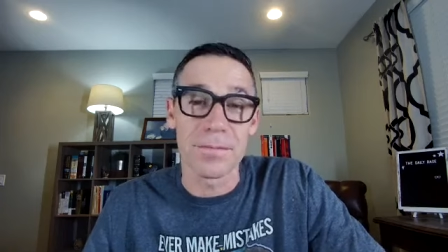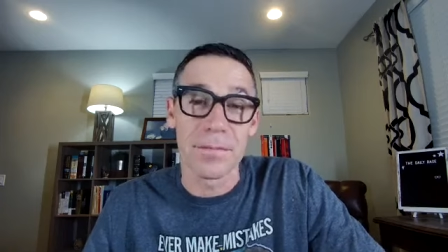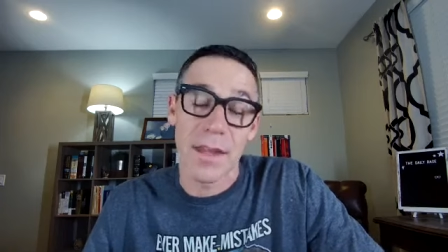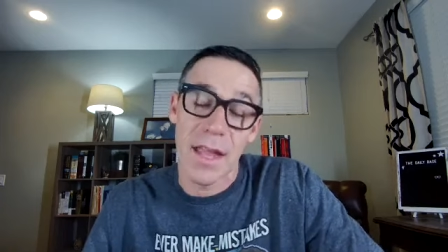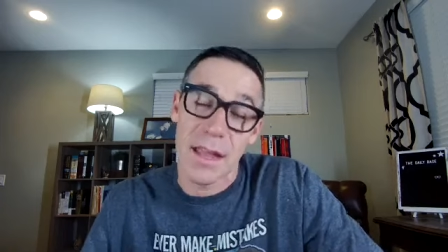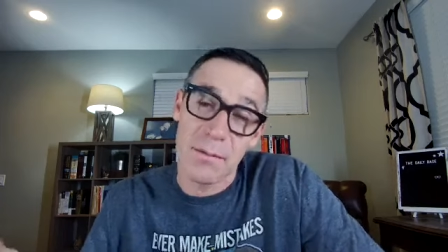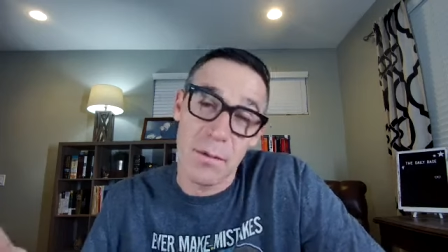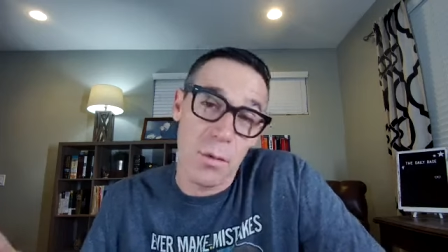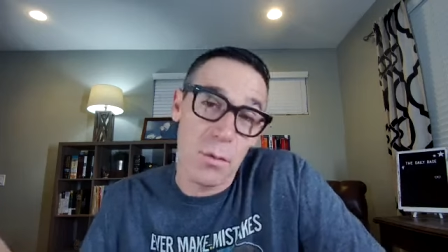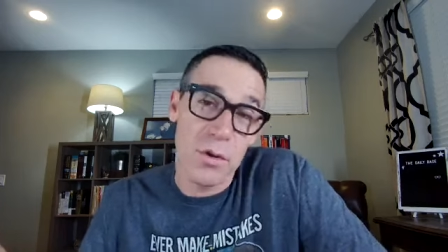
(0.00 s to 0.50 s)
I
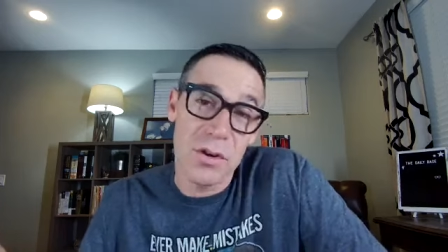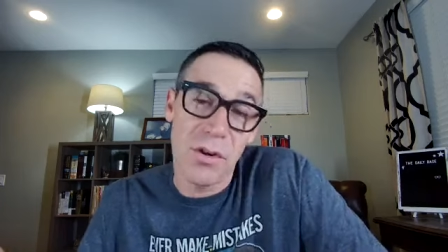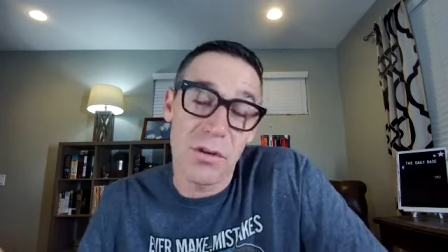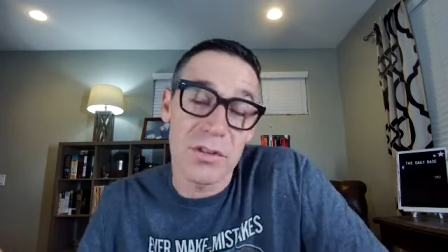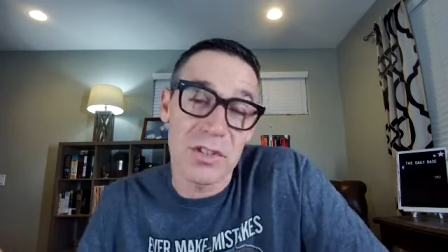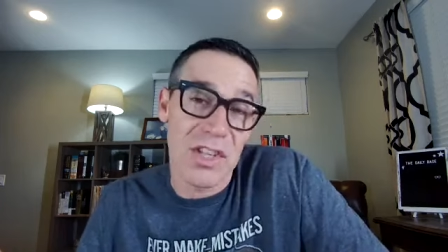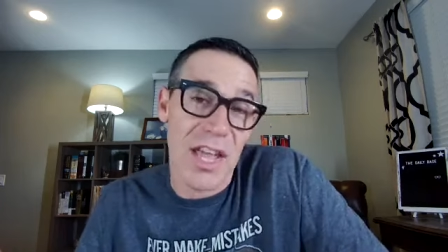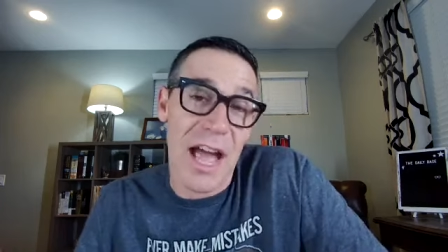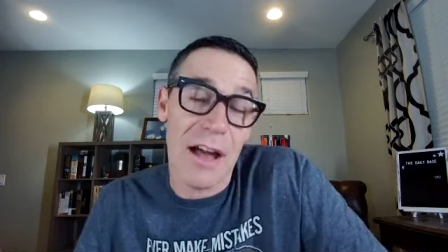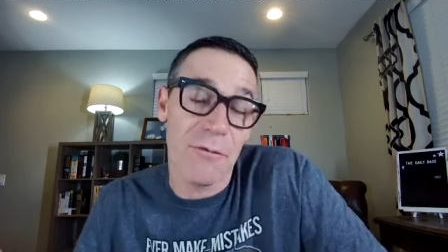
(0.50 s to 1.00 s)
mean, we
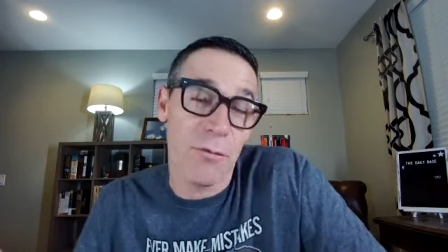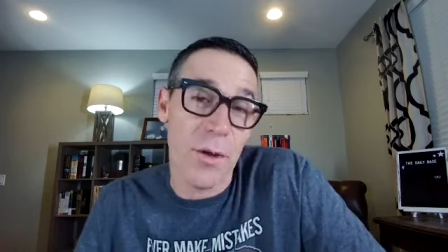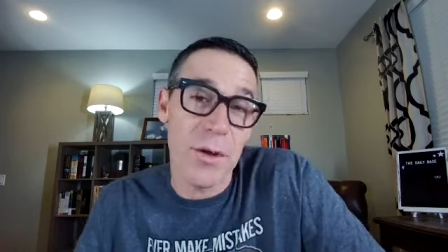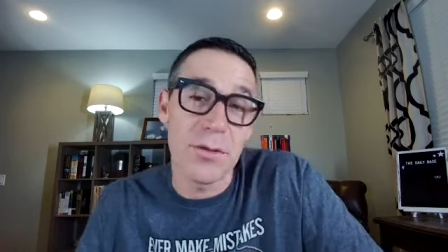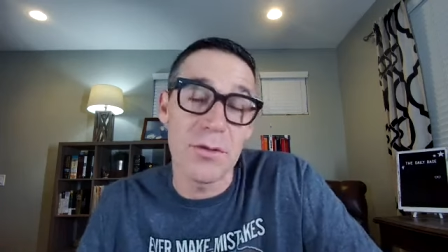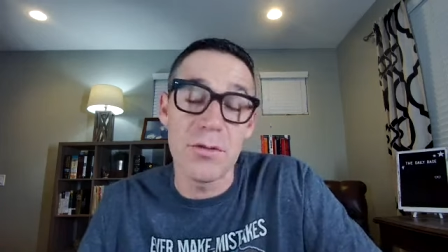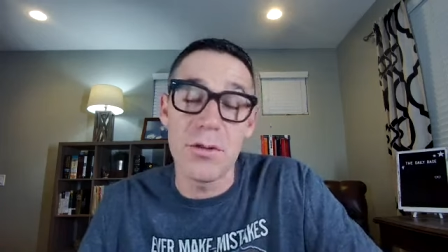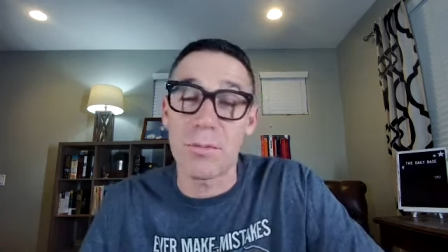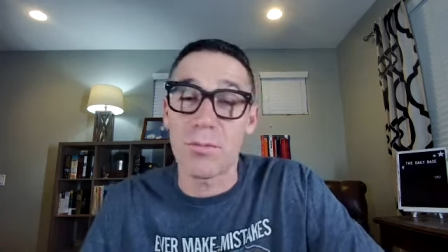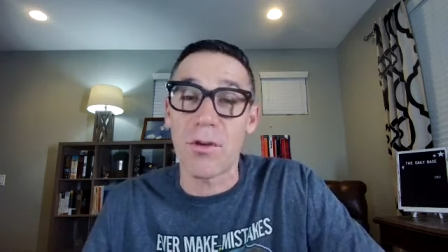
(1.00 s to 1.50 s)
noticed halfway
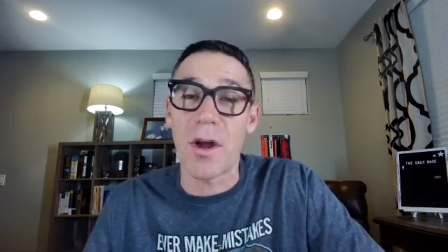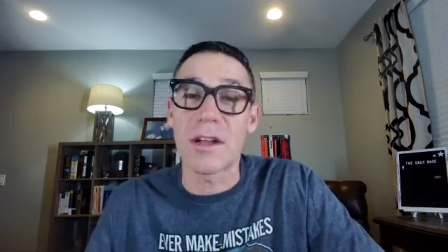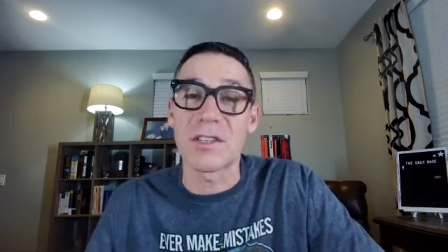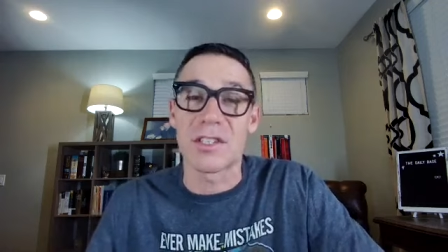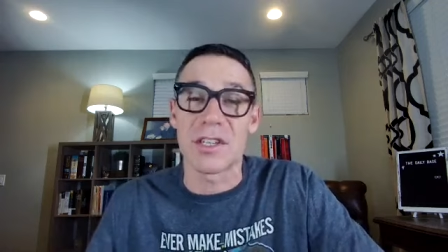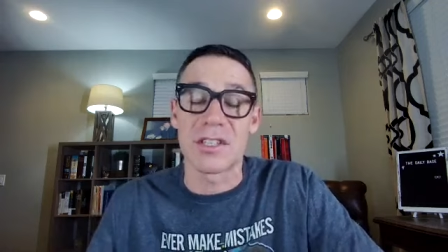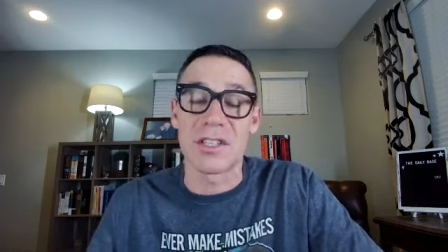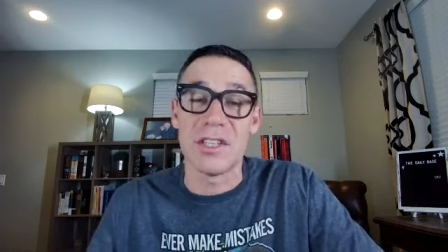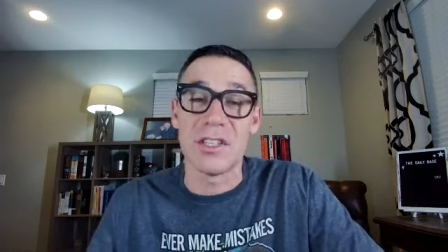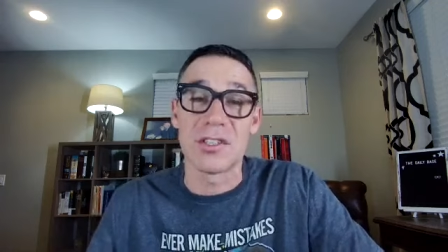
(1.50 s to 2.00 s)
through the
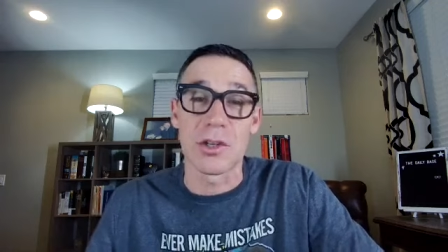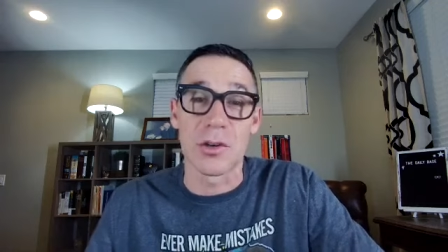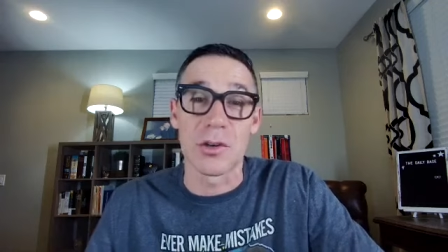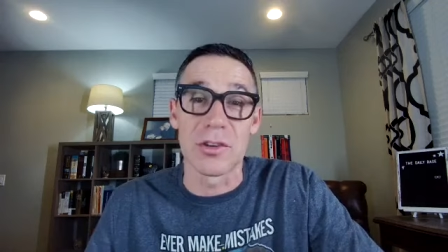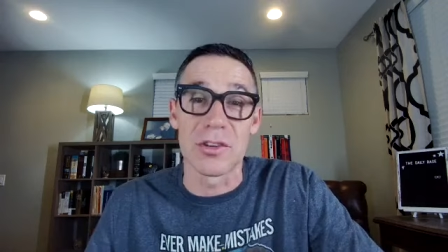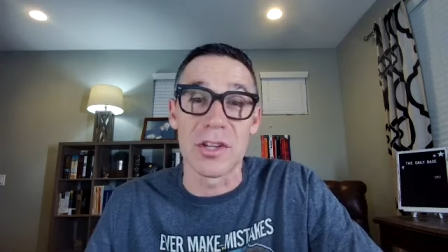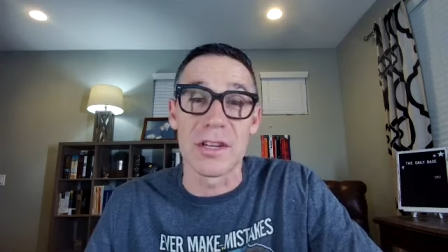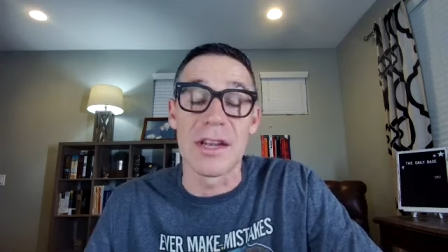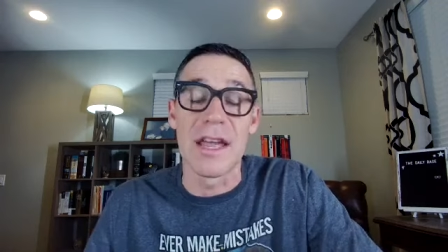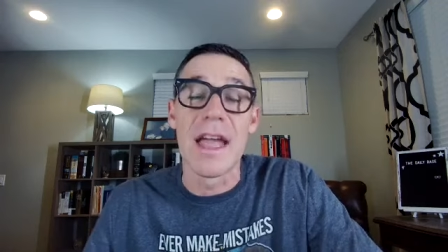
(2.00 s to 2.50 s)
project, he
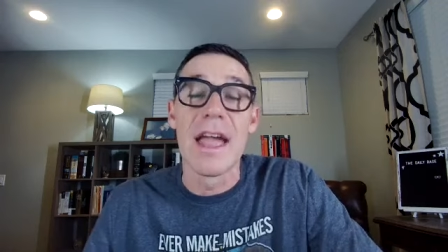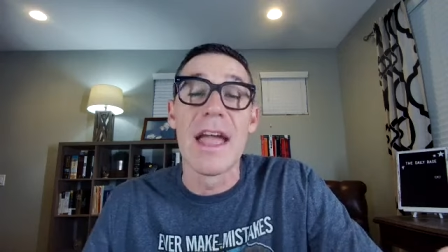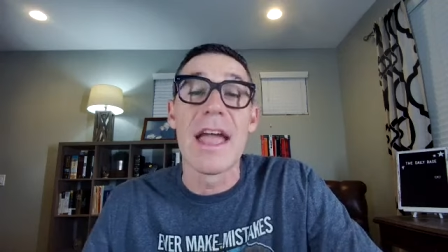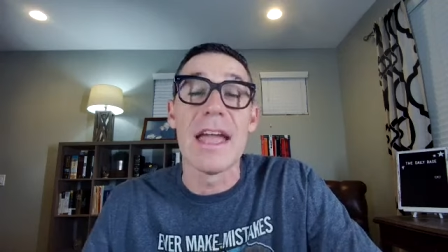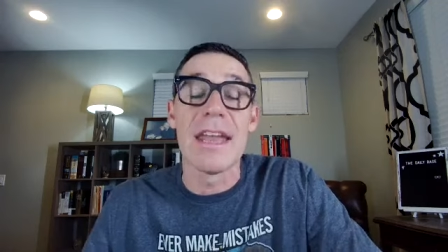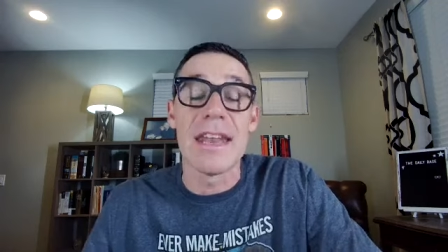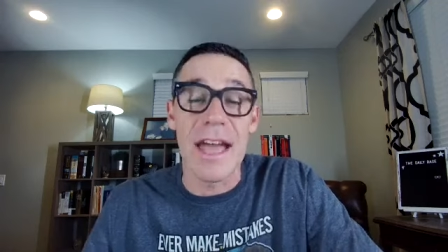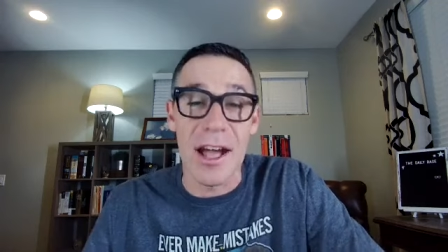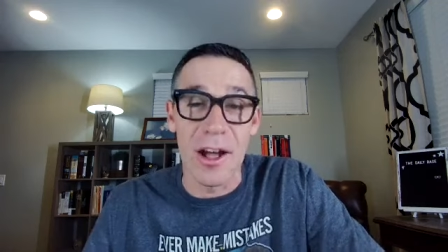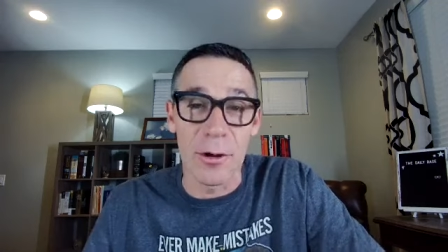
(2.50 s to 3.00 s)
turned
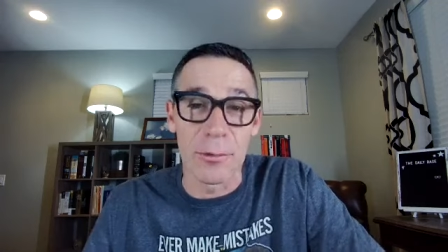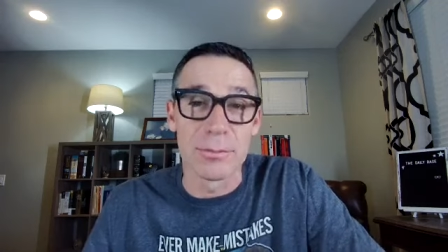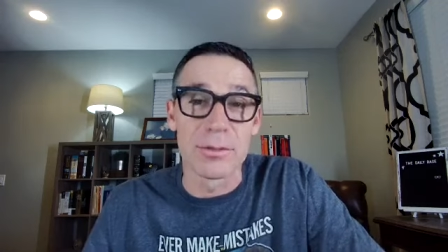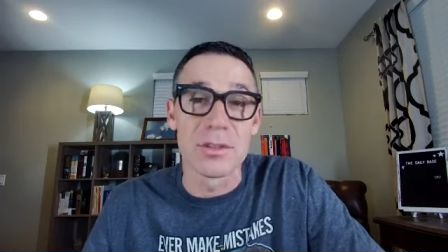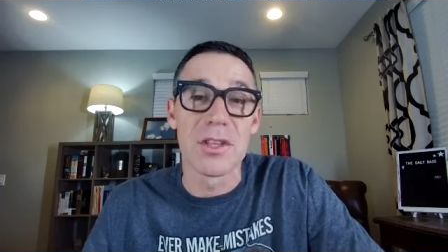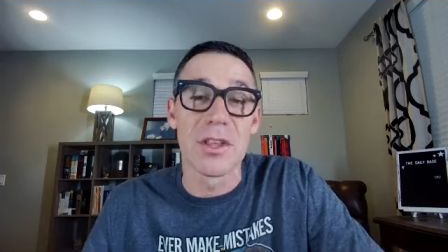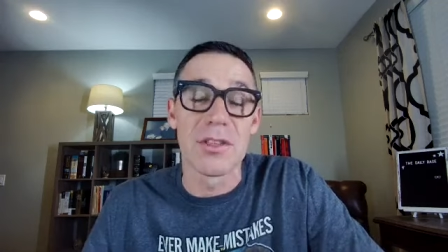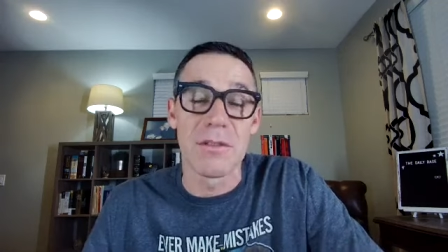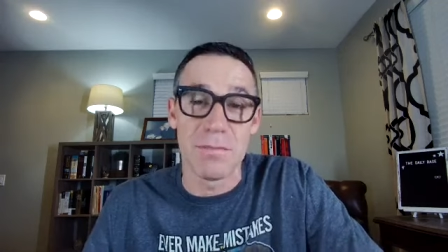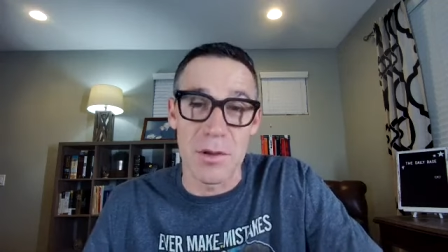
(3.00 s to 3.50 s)
and
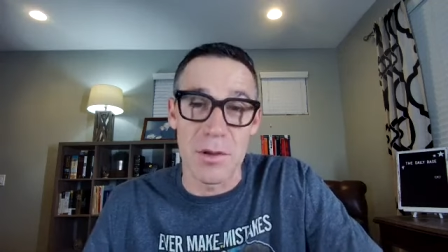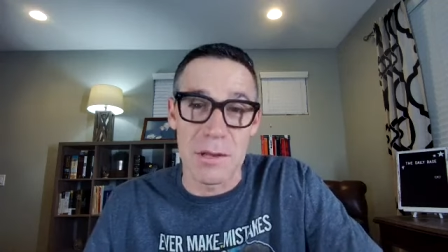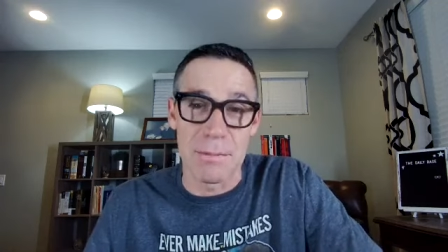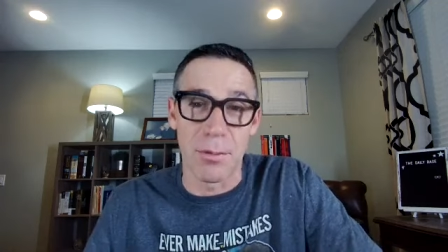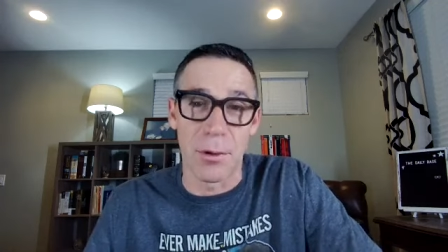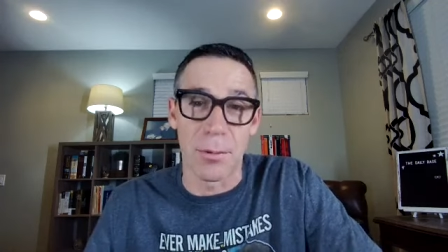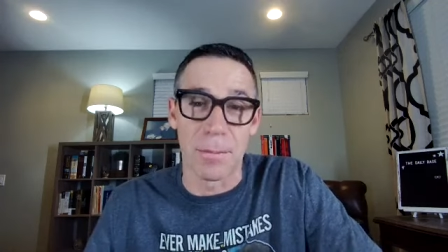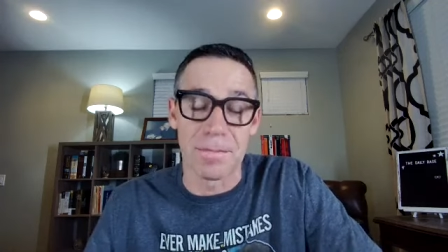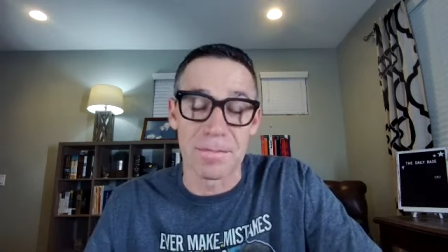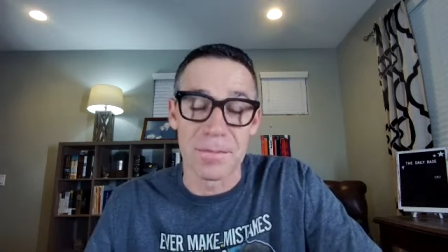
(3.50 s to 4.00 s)
helped the people.